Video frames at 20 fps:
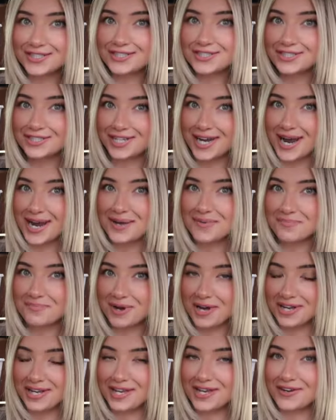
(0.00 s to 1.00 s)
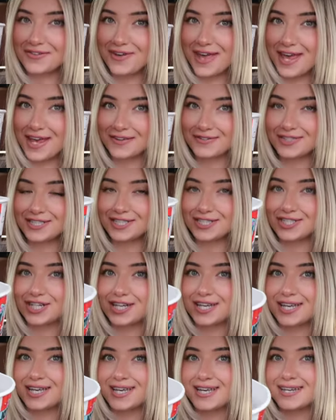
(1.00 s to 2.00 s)
here's our giant bucket of KFC
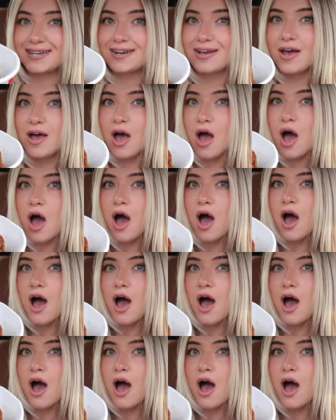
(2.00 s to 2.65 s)
chicken.